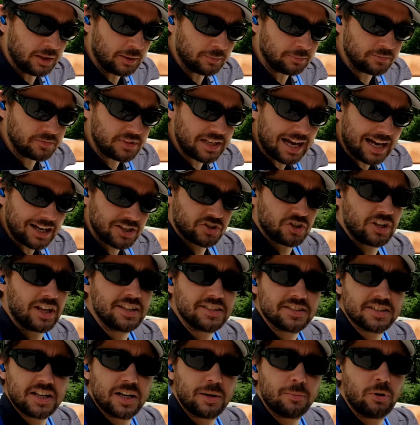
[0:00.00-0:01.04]
dash
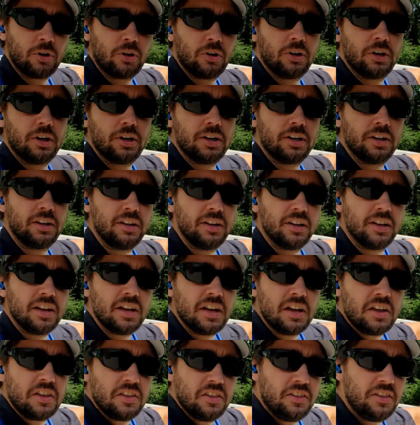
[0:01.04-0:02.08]
lights come on,
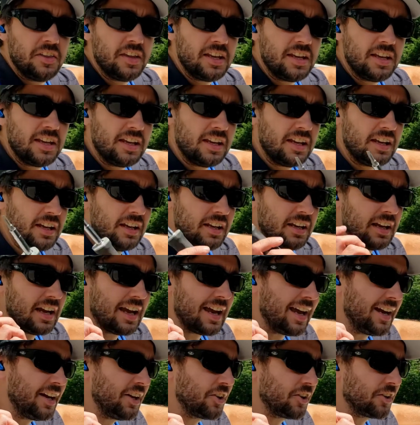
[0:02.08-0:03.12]
the
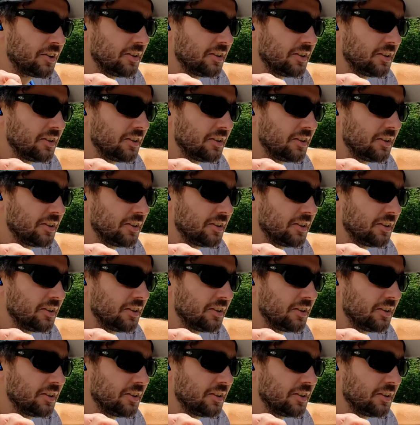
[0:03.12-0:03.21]
anchor